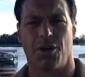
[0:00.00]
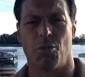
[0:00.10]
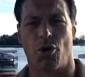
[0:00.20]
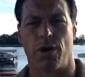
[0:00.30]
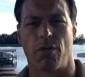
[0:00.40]
Good
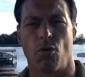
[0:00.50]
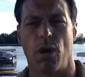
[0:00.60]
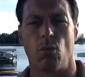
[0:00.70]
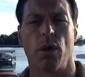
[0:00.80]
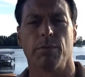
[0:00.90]
morning,
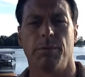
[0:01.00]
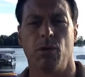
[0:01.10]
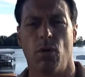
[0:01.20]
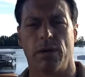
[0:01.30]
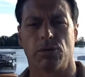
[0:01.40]
everyone. Welcome to
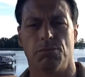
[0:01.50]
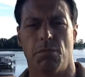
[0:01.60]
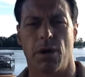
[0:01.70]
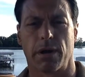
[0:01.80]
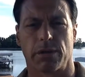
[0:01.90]
Midwest
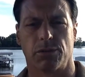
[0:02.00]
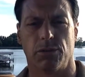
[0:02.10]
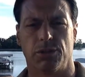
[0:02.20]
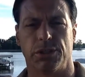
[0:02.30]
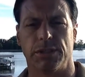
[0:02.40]
Market
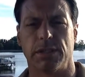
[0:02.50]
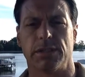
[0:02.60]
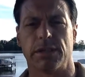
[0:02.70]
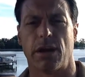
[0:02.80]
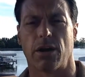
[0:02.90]
Solutions
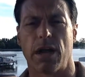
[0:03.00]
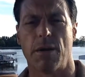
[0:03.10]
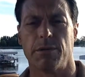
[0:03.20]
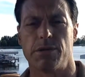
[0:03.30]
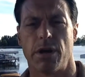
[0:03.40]
Insider
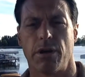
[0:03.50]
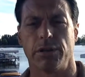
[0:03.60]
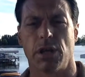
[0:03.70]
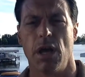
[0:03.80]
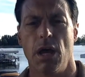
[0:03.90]

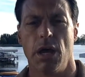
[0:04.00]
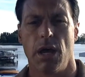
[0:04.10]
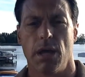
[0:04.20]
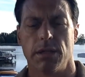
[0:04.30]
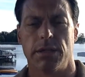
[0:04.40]
Commentaries.
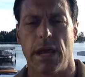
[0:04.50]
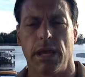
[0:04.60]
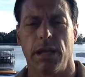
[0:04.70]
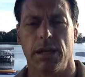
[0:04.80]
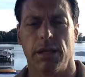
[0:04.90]

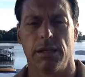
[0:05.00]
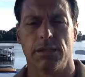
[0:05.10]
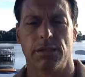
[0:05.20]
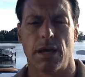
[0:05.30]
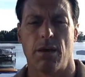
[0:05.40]
Today it
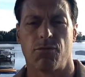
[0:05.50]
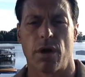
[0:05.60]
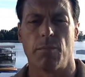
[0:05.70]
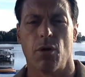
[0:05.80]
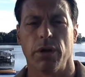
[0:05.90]
is uh,
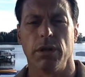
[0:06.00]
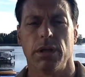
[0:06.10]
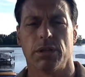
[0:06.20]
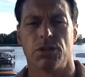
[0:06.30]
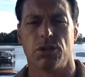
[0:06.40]
Friday morning.
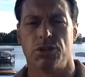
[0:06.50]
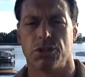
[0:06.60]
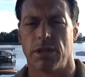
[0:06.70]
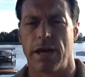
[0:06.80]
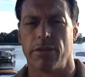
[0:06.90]
It's
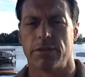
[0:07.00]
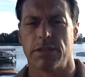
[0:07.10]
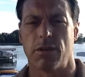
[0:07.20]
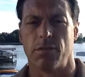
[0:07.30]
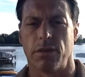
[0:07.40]
July the
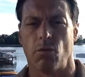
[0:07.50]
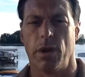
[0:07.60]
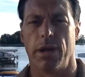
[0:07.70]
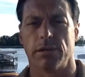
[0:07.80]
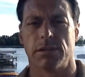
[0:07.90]
7th. I
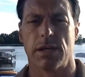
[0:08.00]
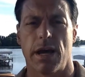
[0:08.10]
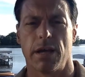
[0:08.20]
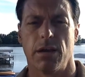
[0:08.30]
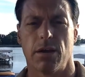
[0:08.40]
went
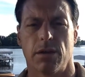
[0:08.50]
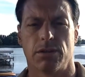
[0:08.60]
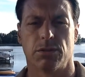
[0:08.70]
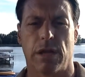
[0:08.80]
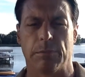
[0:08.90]
outside here.
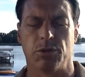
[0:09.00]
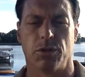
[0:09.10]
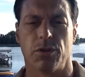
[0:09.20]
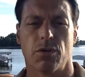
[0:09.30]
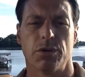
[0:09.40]
It's an
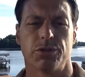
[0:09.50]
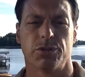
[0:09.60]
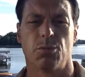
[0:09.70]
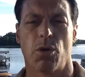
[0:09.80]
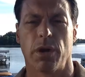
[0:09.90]
absolutely
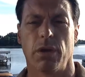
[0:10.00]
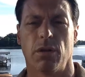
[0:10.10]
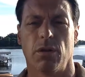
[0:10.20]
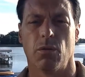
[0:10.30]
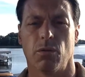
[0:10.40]
gorgeous morning.